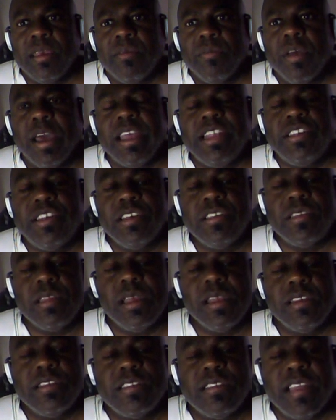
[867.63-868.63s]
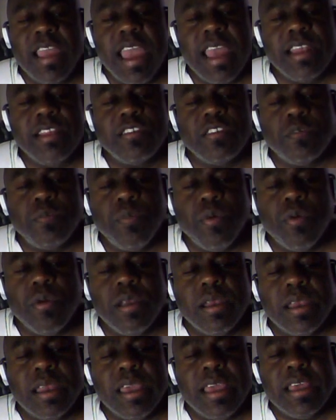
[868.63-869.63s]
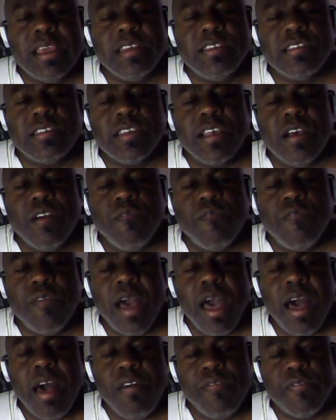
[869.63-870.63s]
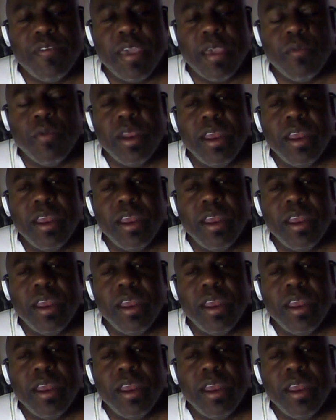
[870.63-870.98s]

Right? Just understand the sport is evolving.